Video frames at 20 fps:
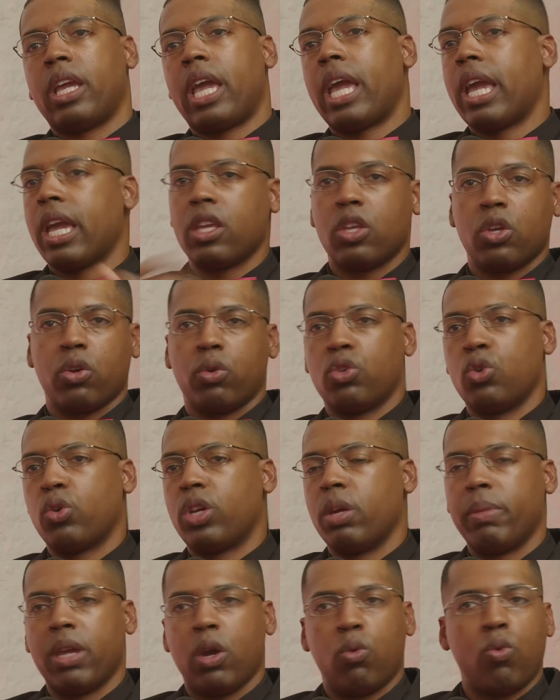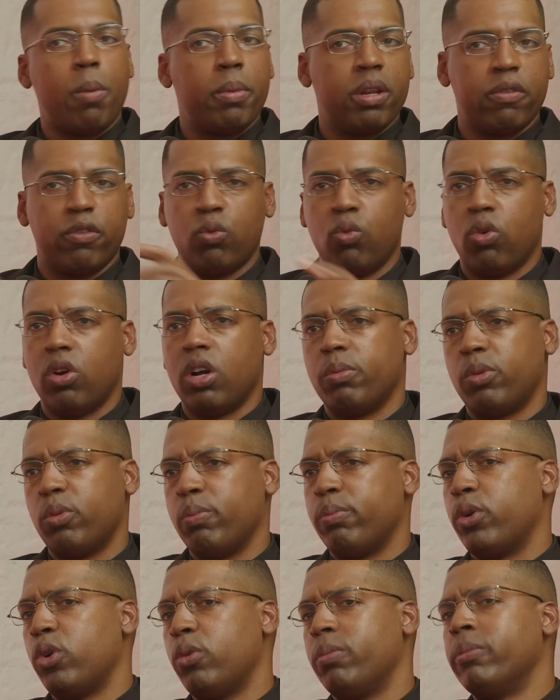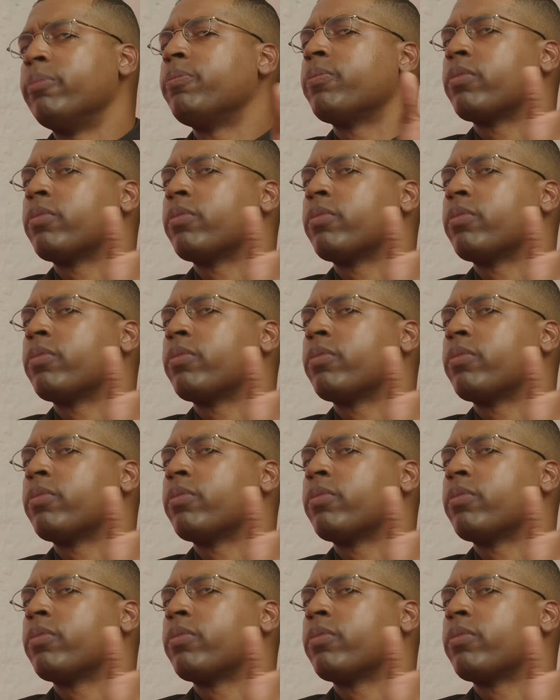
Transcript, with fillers: hey, you you can be a woman if you want, boom, boom.